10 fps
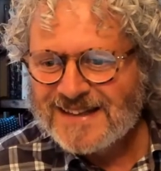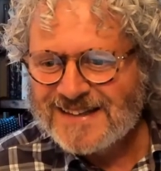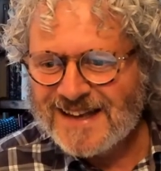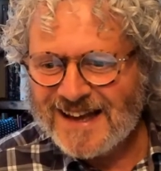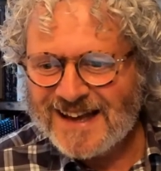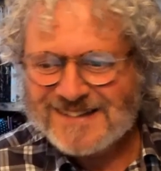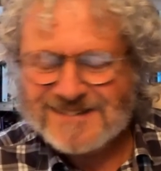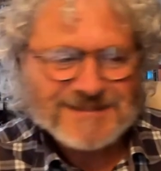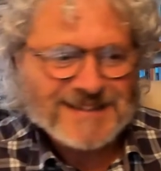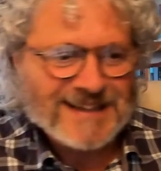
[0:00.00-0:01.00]
Yeah.
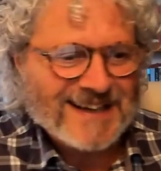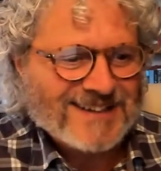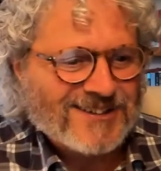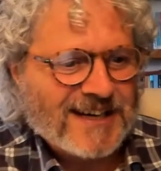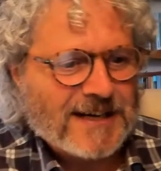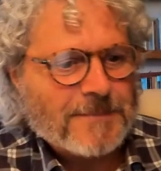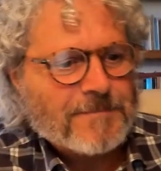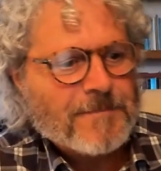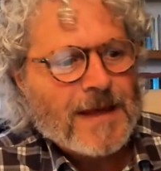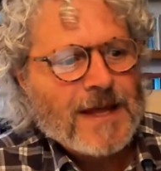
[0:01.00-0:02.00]
Yeah. Great.
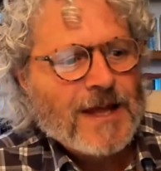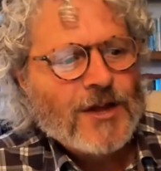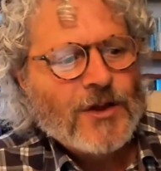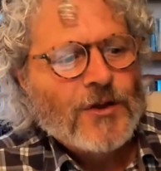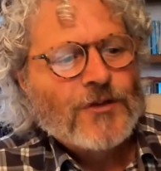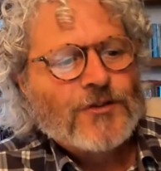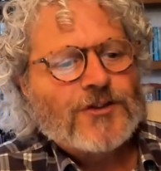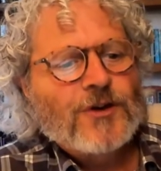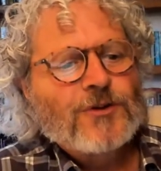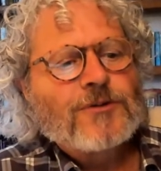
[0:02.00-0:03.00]

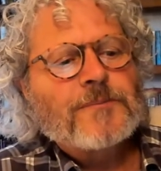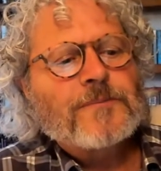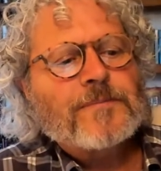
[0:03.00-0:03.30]
So,